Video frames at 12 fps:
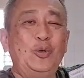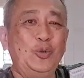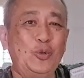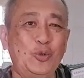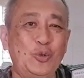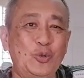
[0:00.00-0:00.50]

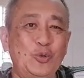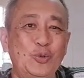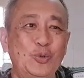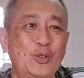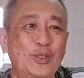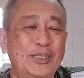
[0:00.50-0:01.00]
whole,
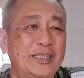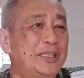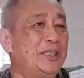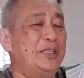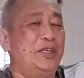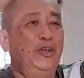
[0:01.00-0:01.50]

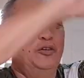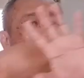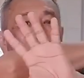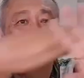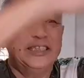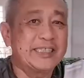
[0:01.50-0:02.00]
you know,
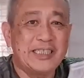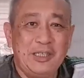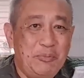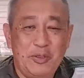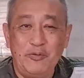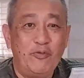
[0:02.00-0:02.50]

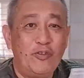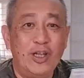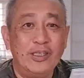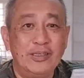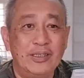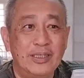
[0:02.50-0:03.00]
landscape in
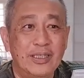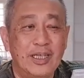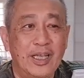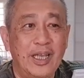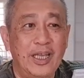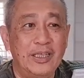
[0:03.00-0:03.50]
front.
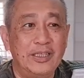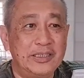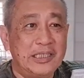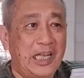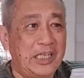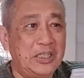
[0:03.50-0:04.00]
And
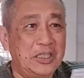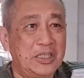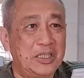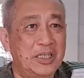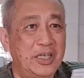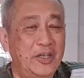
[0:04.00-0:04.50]
it's like,
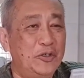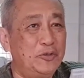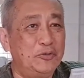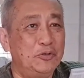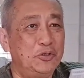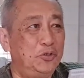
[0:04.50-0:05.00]
you
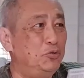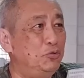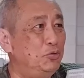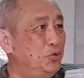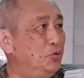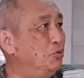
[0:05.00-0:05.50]
know,
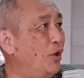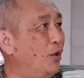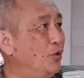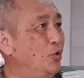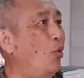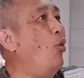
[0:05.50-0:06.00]

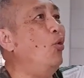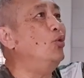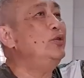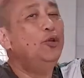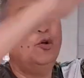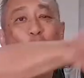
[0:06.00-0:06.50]
you
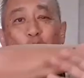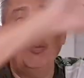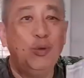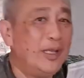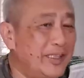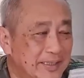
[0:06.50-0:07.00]
own the whole
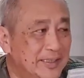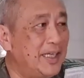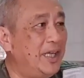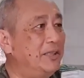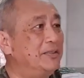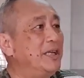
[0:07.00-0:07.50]
place.
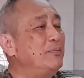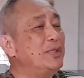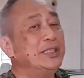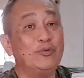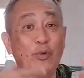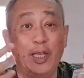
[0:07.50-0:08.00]
And
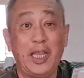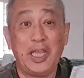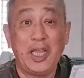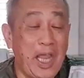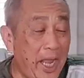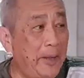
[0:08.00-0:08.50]
sometimes when I
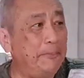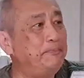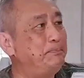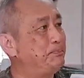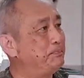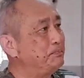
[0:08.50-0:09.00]
camp,